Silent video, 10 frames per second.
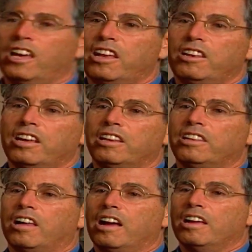said,
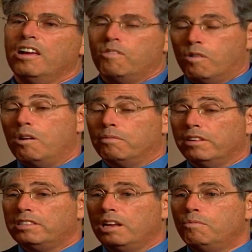
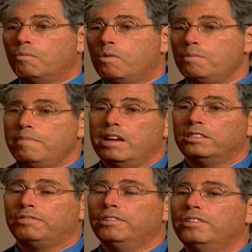they said one
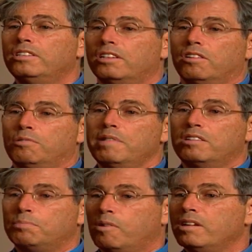man's food is another
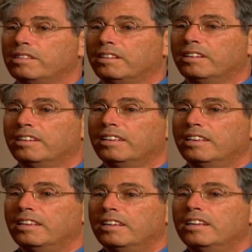man's poison.
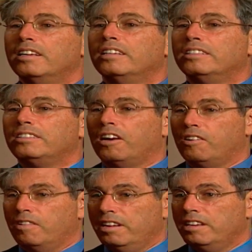
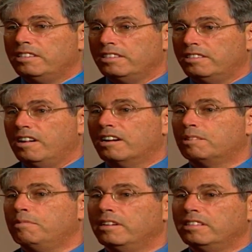So it is, as
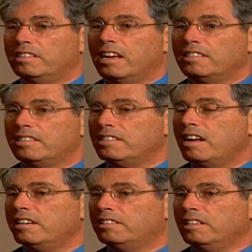Dr. Verdi says, it's
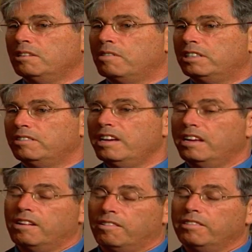not necessarily what you
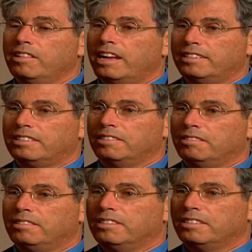eat, although that's
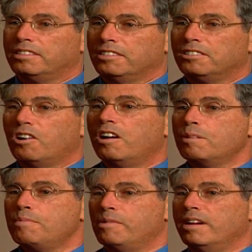the
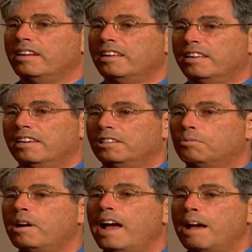starting point.
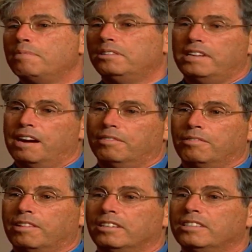It's what happens
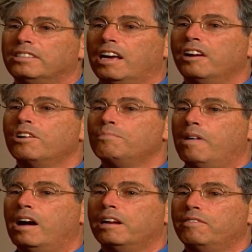afterwards. It's how your
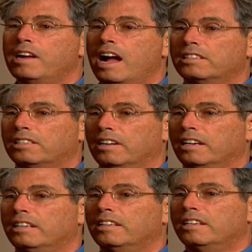body reacts to
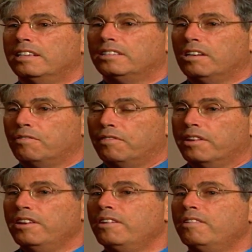it. So for
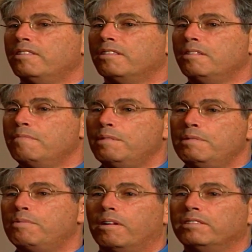you, it may
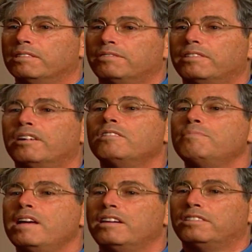be poison. For
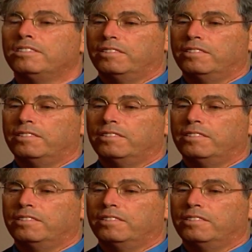another man, it's